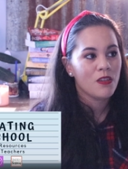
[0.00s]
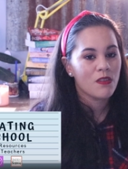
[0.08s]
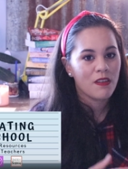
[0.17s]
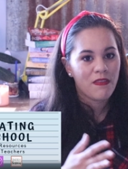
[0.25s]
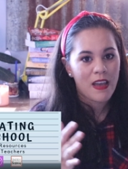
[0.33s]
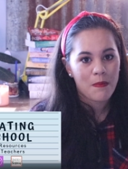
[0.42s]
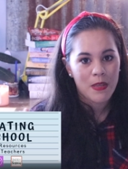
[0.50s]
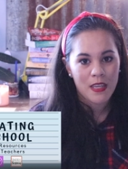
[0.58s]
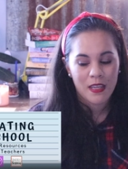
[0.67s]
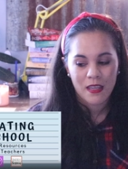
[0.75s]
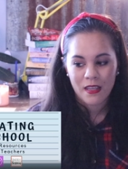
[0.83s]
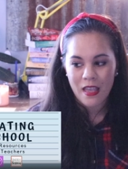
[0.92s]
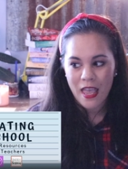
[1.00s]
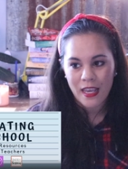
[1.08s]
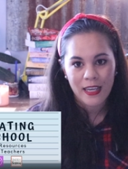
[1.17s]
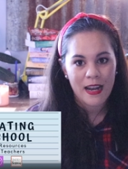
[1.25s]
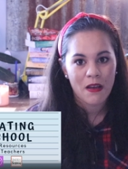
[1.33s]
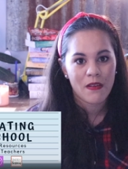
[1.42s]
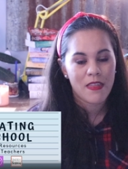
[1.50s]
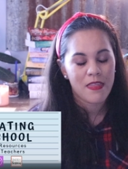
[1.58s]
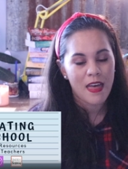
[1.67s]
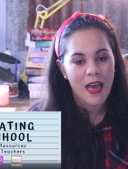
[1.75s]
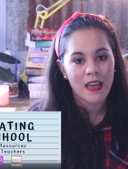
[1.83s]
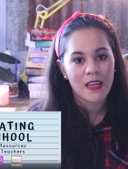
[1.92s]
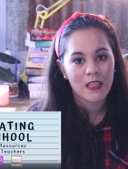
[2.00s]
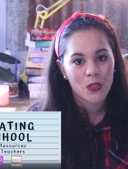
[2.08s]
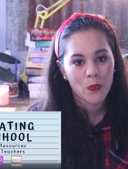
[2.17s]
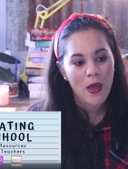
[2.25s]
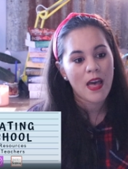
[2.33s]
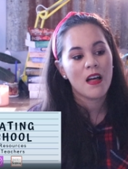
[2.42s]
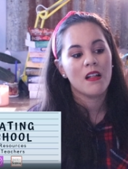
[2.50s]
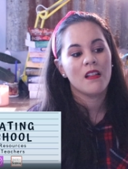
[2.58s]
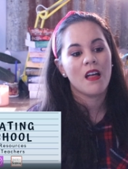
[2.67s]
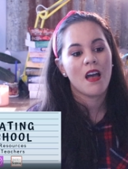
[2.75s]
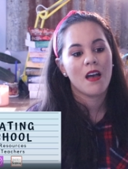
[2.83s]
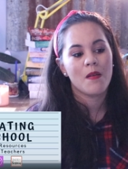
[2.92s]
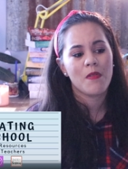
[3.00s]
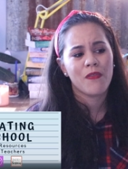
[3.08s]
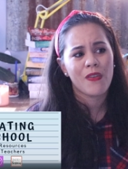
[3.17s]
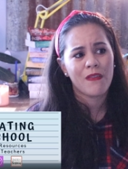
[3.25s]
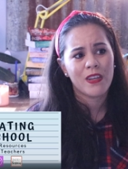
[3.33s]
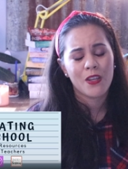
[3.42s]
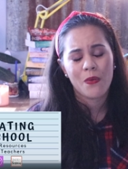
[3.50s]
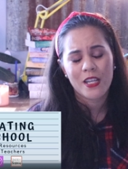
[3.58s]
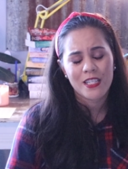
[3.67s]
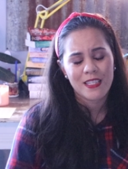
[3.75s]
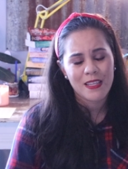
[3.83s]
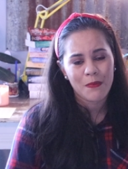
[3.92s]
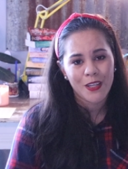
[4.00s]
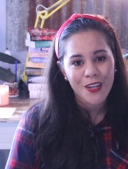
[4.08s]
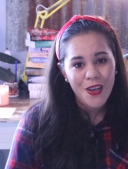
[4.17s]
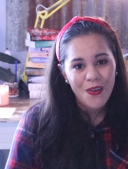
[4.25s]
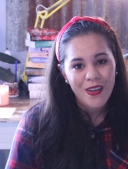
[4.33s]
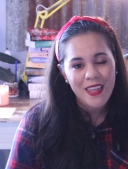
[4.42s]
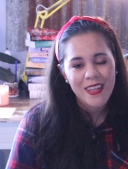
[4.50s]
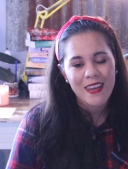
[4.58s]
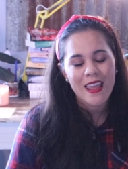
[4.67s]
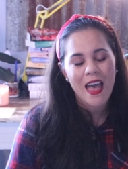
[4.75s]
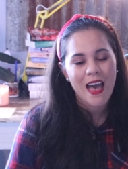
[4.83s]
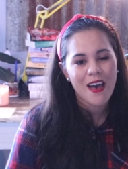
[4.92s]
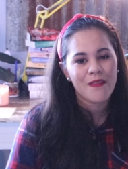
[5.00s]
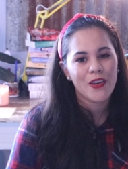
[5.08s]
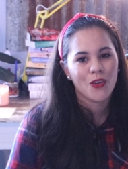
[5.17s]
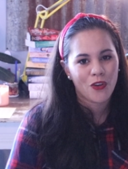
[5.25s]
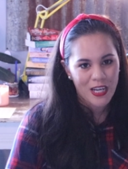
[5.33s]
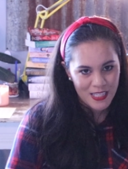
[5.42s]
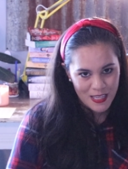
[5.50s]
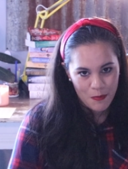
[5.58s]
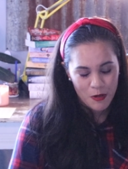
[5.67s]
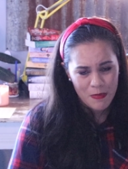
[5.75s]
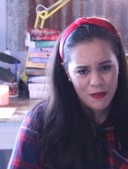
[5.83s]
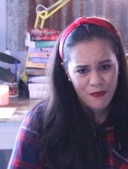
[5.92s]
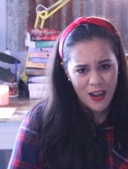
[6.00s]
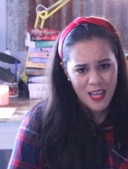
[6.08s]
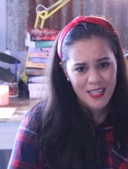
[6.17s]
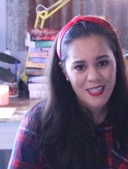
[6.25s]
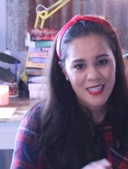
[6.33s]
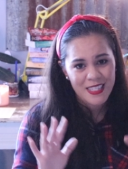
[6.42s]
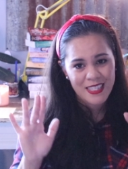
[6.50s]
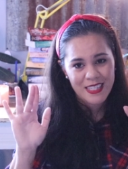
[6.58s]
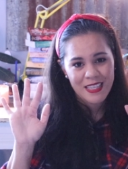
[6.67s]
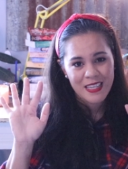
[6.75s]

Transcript: You can find me hanging out in that as well. Um, if you have any questions, let me know and have a great summer, my friends.